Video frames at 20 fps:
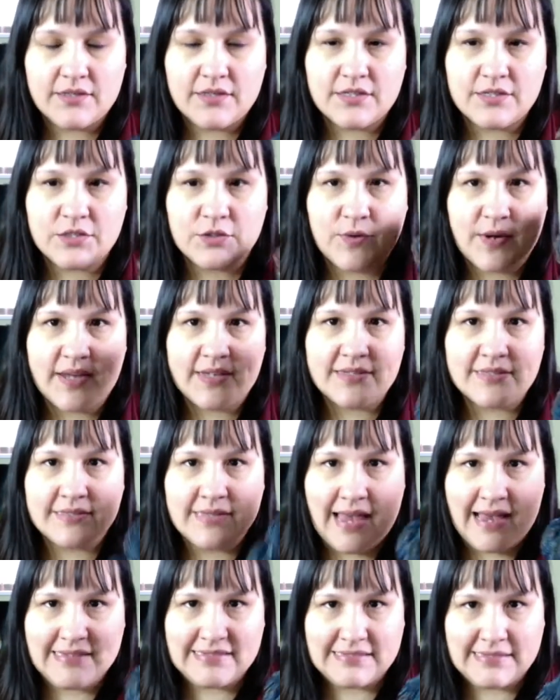strands
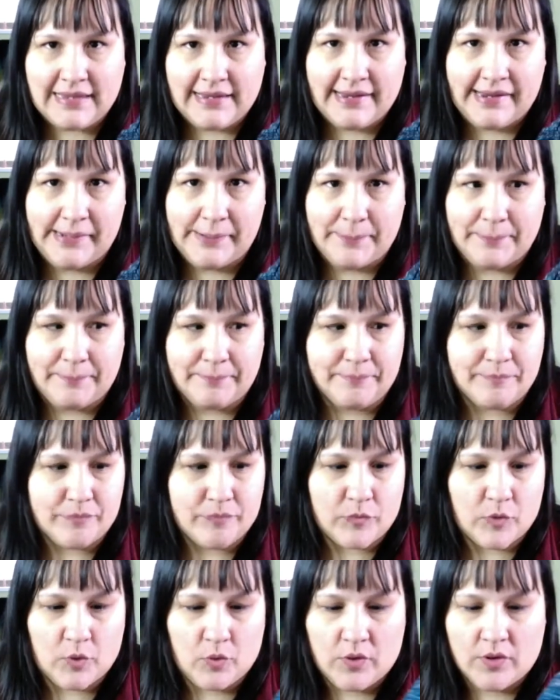last night,
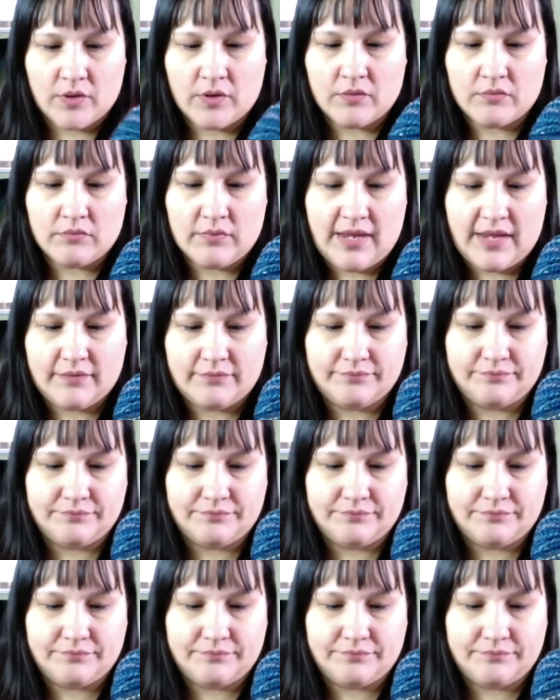or yeah.